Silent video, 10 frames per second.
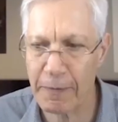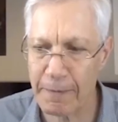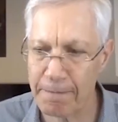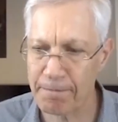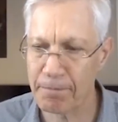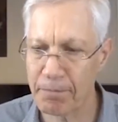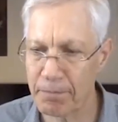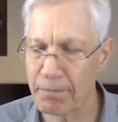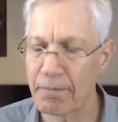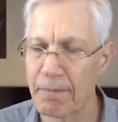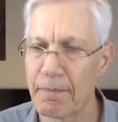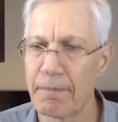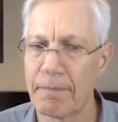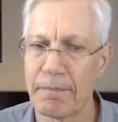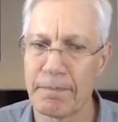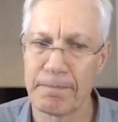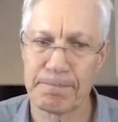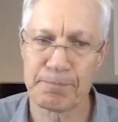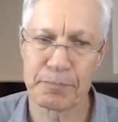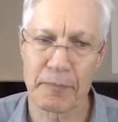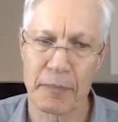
[no speech]